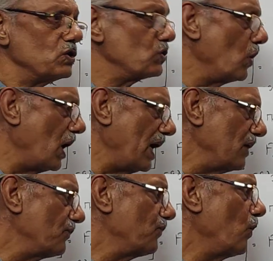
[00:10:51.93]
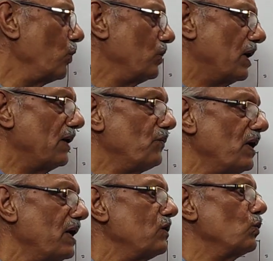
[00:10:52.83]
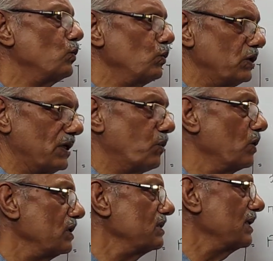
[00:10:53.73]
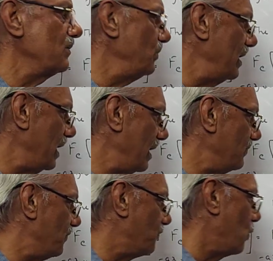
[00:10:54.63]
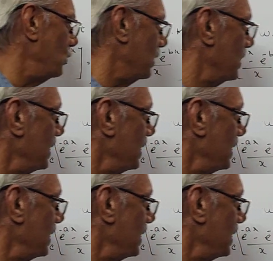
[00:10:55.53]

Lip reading: So I have found a way to do that. What is that way I have found?